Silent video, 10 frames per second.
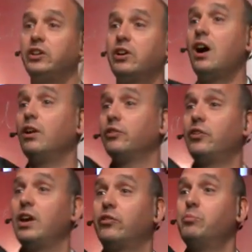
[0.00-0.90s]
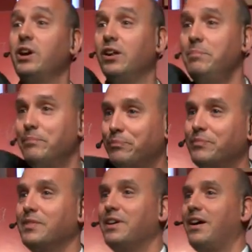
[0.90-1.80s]
see Carl is there as well.
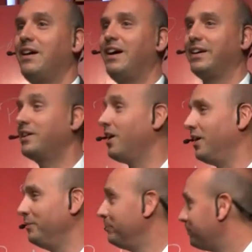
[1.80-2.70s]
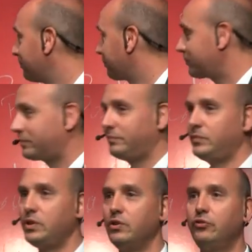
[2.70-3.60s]
Hi, Carl.
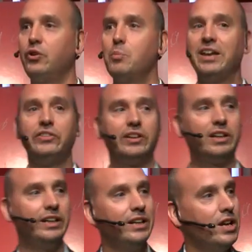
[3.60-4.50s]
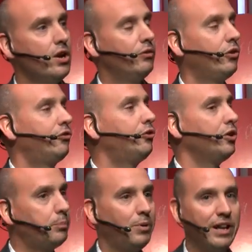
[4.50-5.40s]
So basically, the
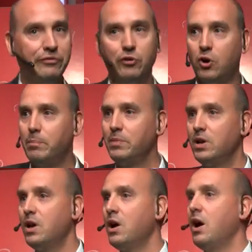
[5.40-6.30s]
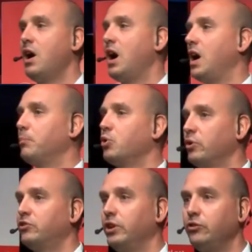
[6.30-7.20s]
third platform I'm
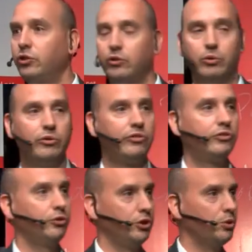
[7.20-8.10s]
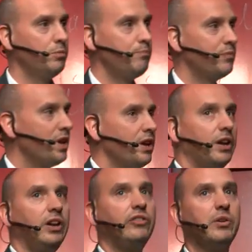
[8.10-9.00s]
going to introduce to you
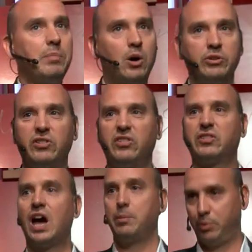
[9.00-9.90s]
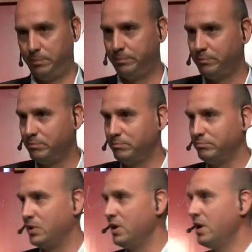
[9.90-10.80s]
is about Skype.
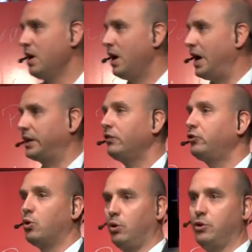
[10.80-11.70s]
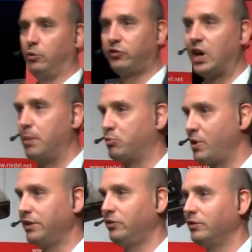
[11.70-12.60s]
I guess you all know Skype,
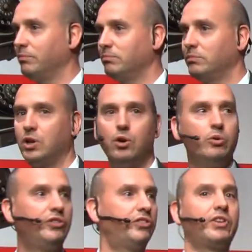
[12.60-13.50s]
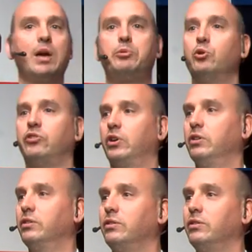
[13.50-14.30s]
right? Who's a Skype user?